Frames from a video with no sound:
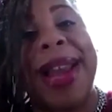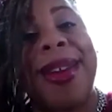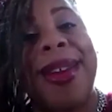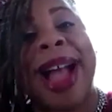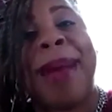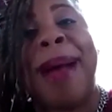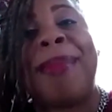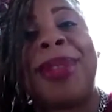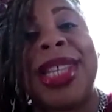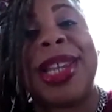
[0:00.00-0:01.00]
godmom,
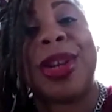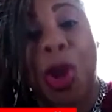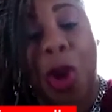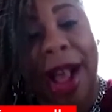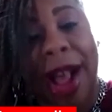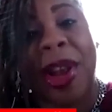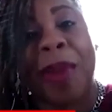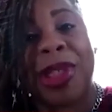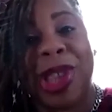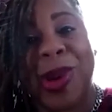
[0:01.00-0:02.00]
she's in New York out there
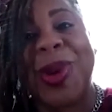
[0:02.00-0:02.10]
with you.